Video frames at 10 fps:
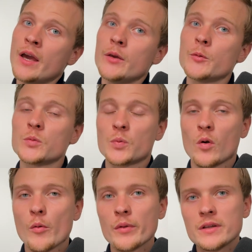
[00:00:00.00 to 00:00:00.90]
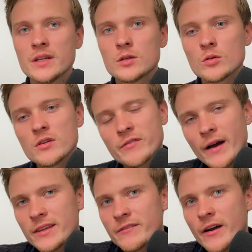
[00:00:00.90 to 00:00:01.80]
You will probably need to
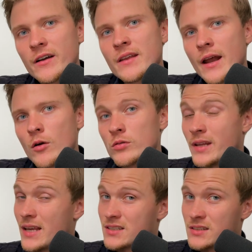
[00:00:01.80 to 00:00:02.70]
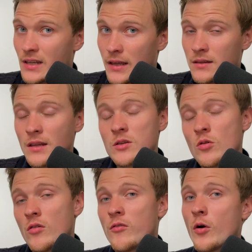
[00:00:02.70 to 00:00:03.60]
define a very narrow task set that
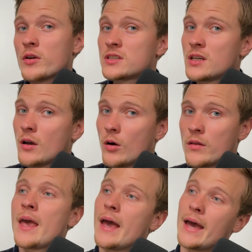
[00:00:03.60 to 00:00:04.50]
you're focusing on.